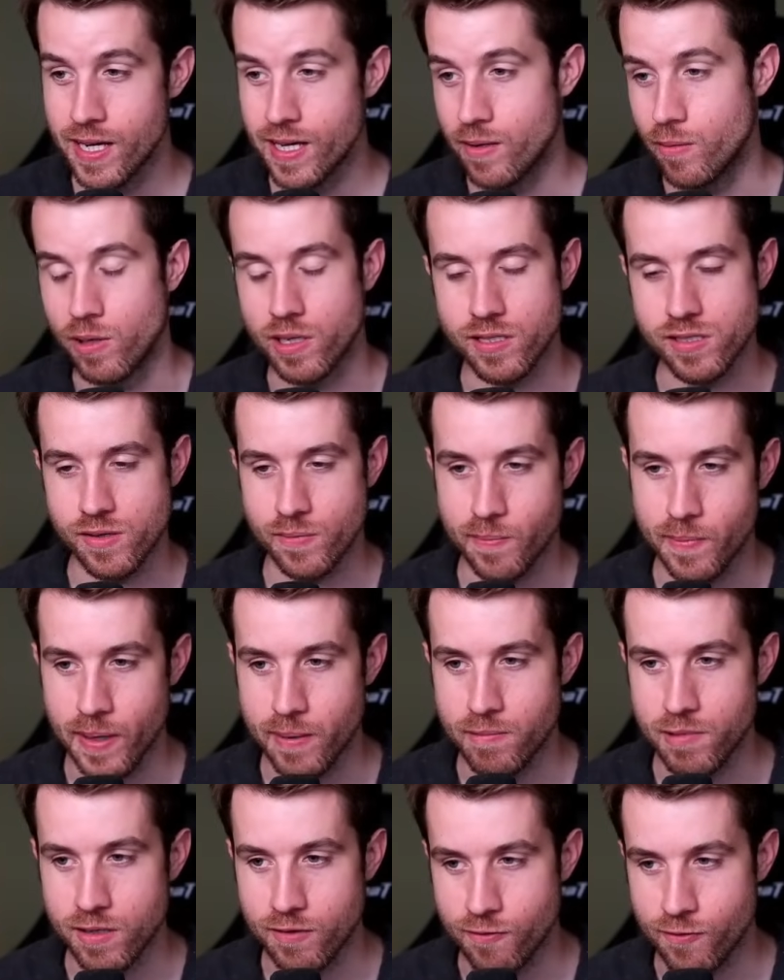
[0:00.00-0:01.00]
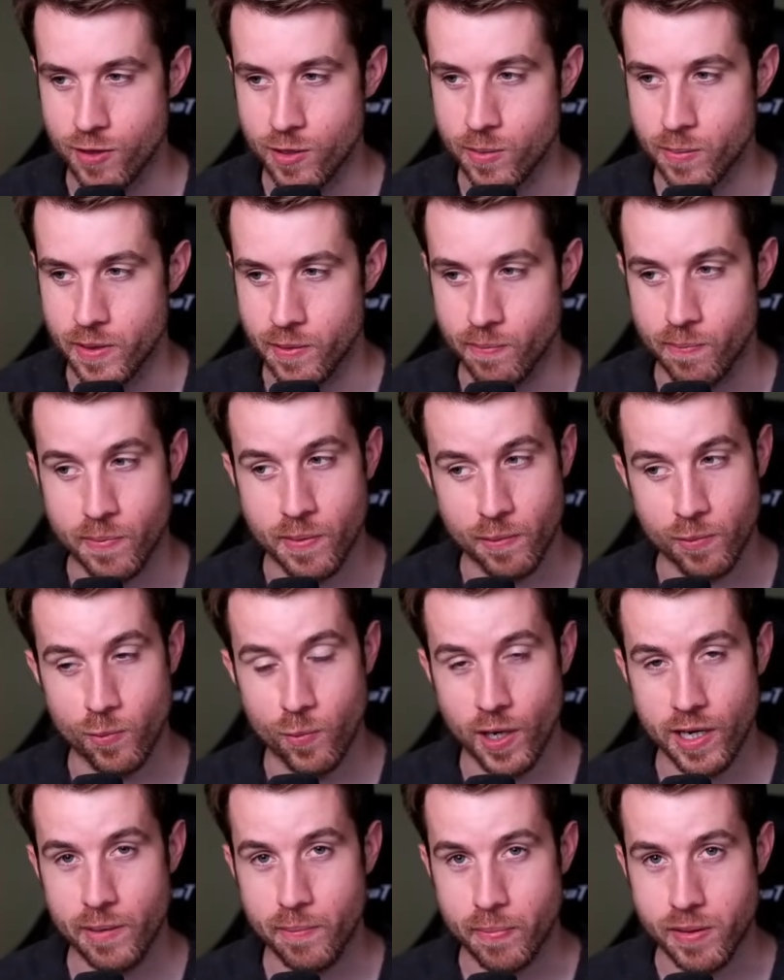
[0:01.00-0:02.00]
Well, there's maybe a few, but
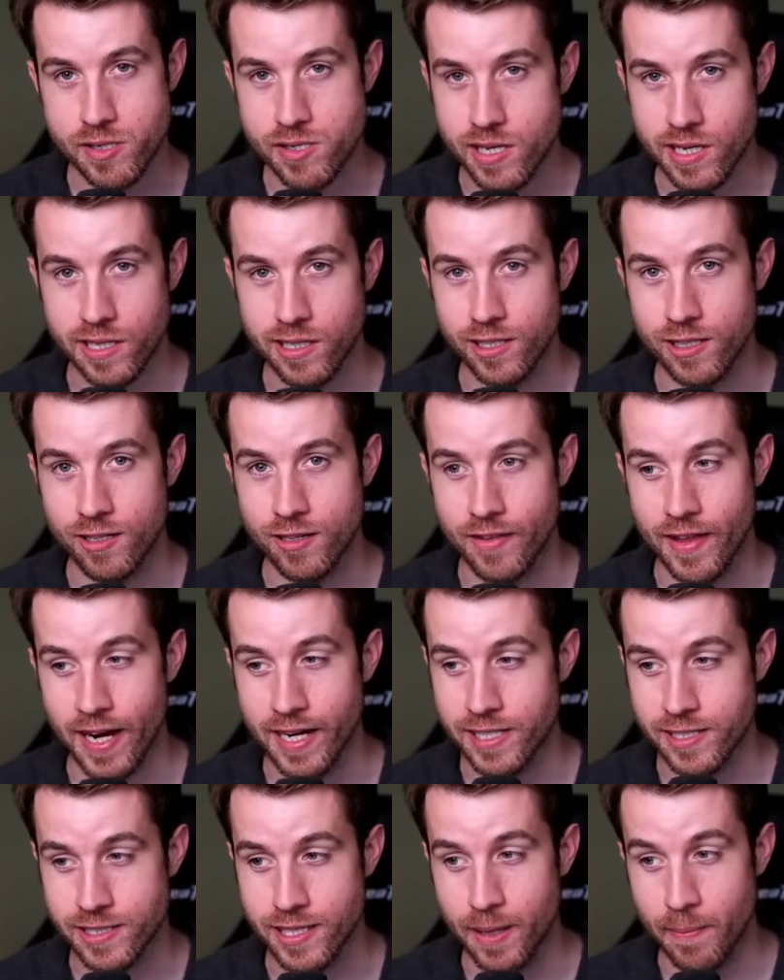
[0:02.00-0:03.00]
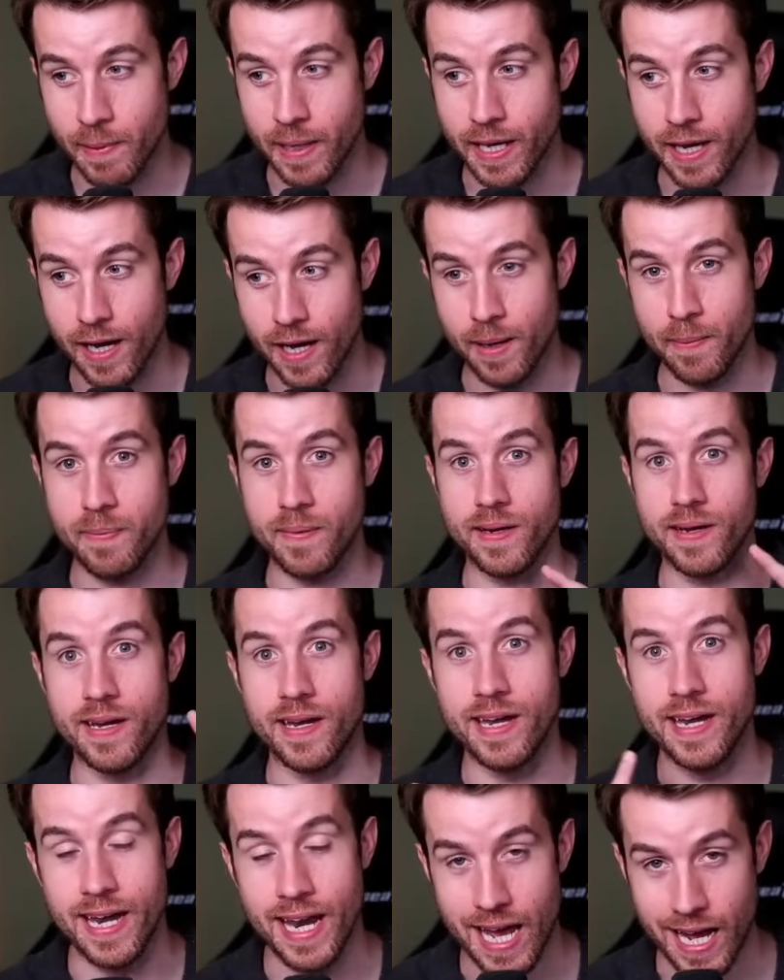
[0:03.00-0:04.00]
one in particular that is coming up
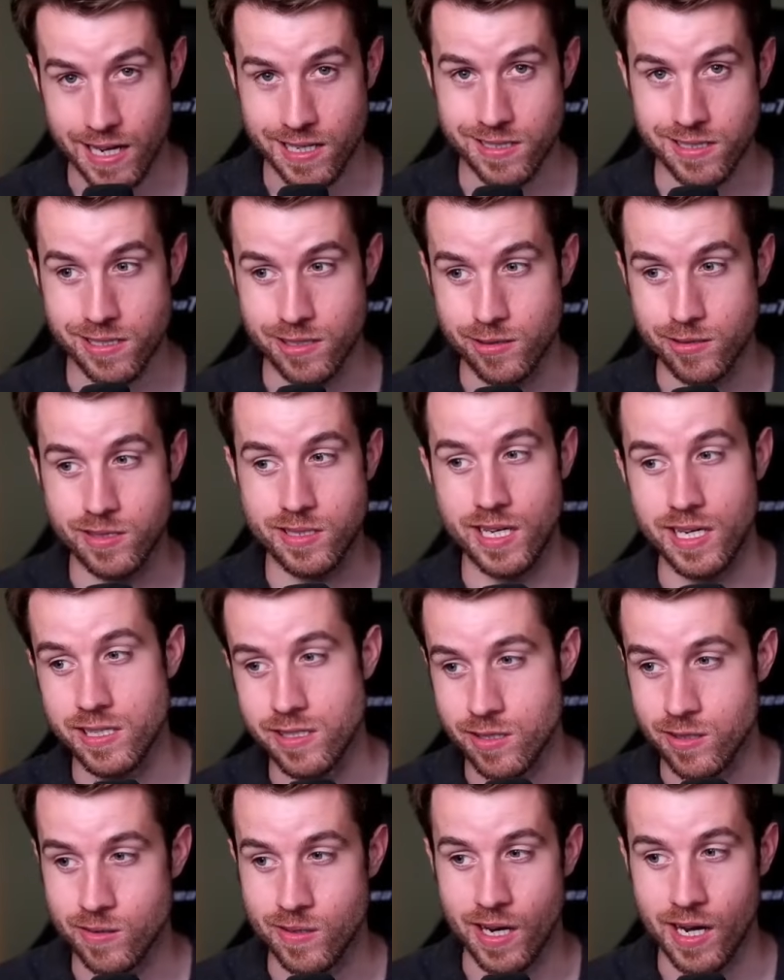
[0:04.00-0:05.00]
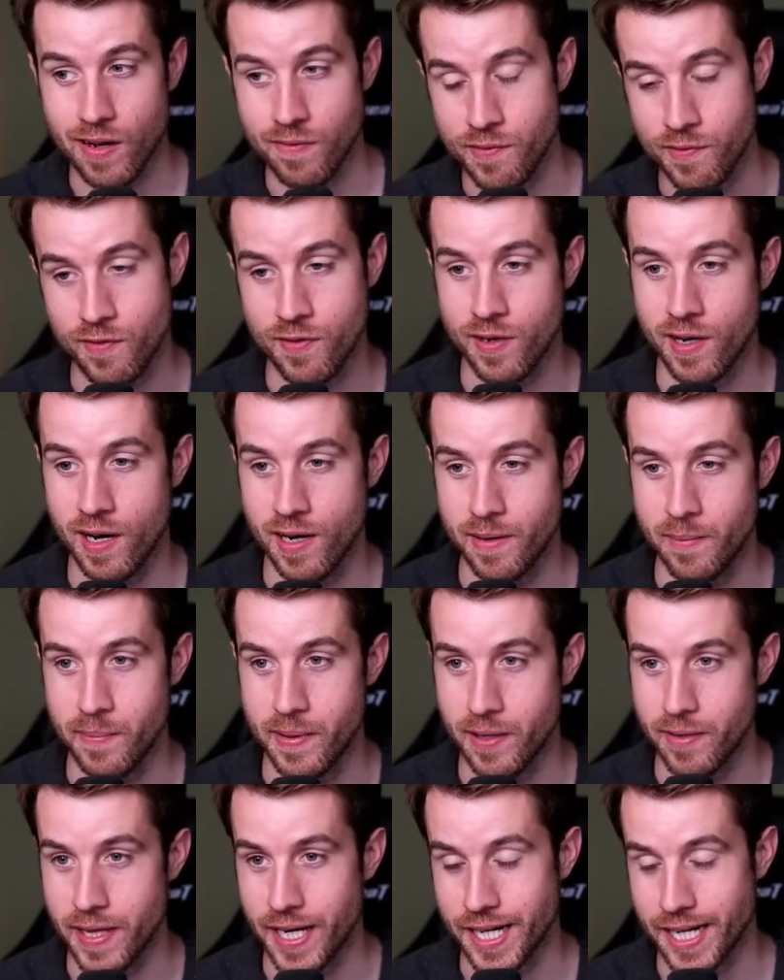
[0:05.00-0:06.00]
next. So stay tuned. I haven't forgotten
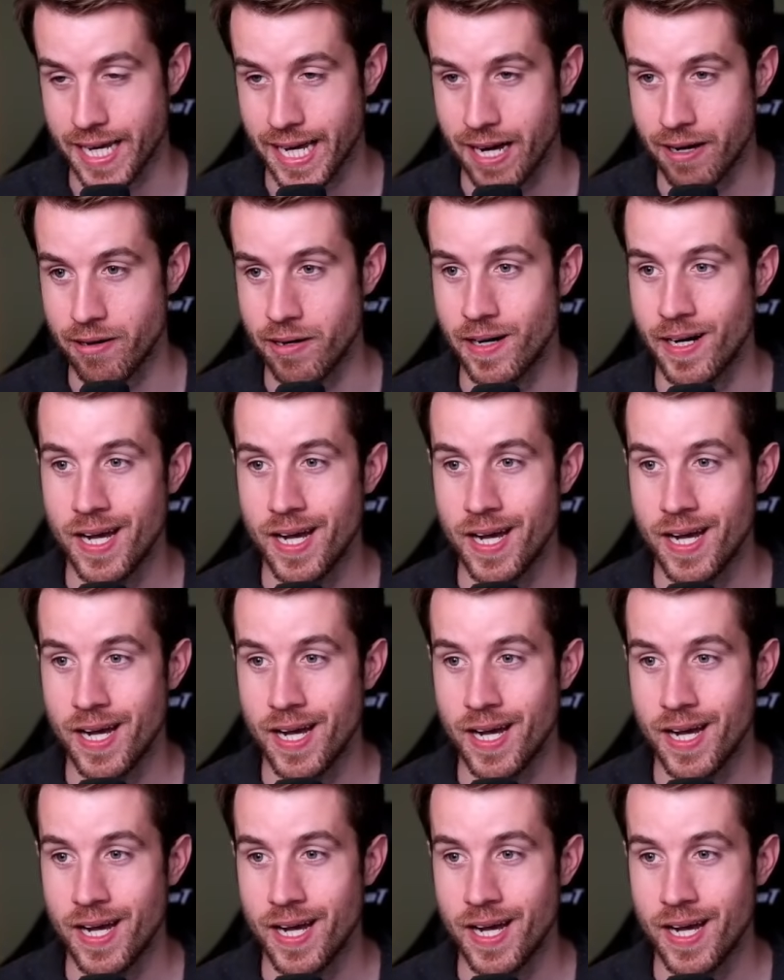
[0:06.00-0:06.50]
about that counter,